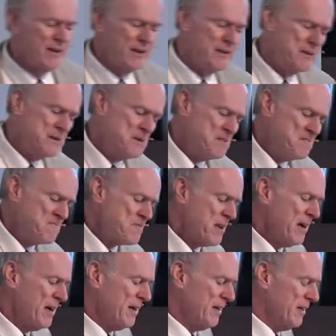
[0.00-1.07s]

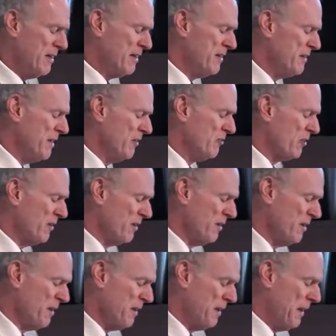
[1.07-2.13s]
a incident
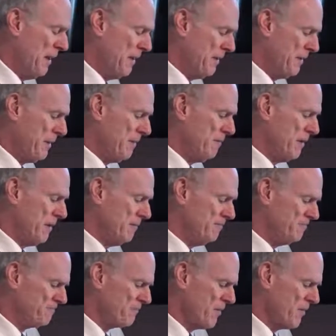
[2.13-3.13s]
in it of a